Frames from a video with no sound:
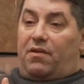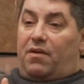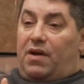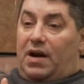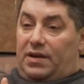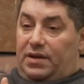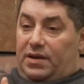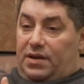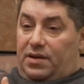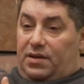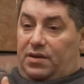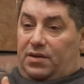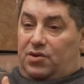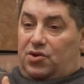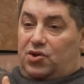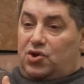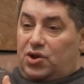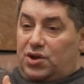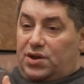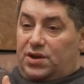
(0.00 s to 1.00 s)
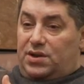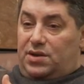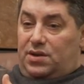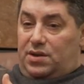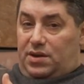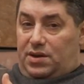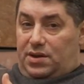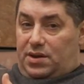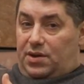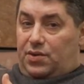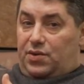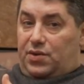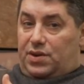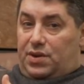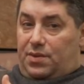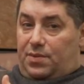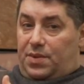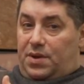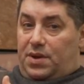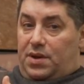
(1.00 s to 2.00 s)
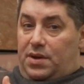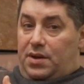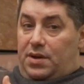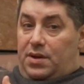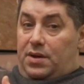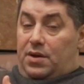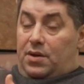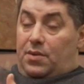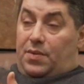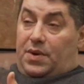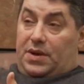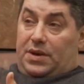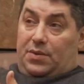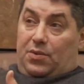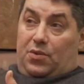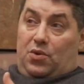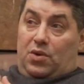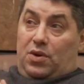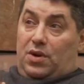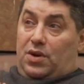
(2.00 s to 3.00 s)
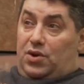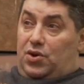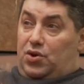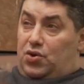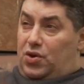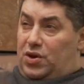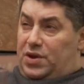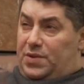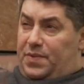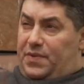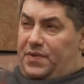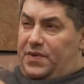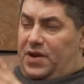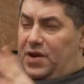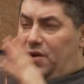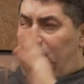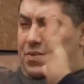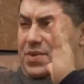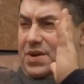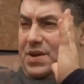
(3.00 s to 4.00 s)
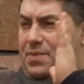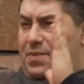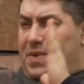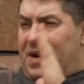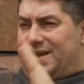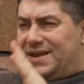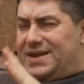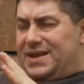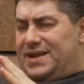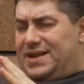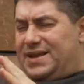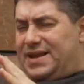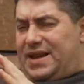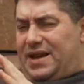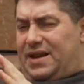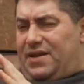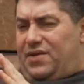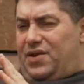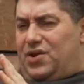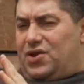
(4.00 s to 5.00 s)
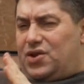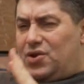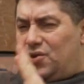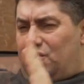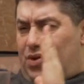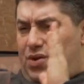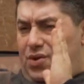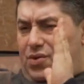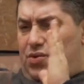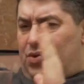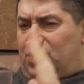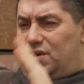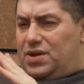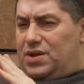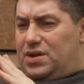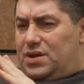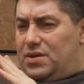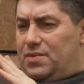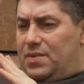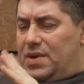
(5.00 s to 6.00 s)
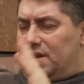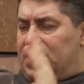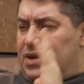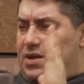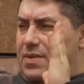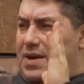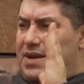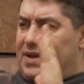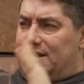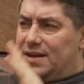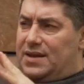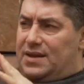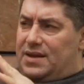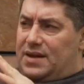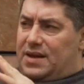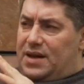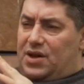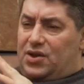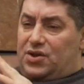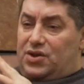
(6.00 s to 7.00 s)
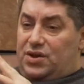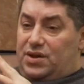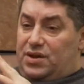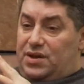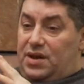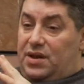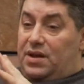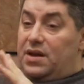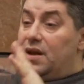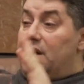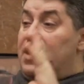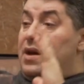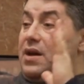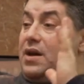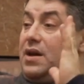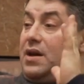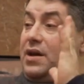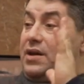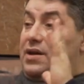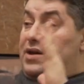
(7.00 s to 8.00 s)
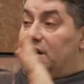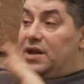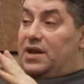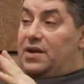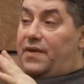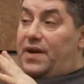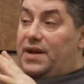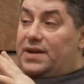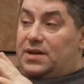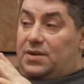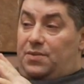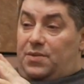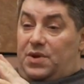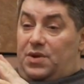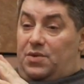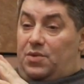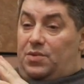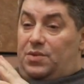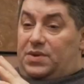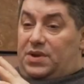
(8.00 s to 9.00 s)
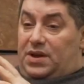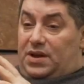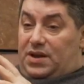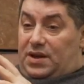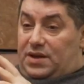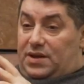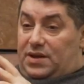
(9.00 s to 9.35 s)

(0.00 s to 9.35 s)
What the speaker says: Talking about the complex security and personal safety, this is the thing one has to practice every single day. Talking about the gun, you have to practice how to shoot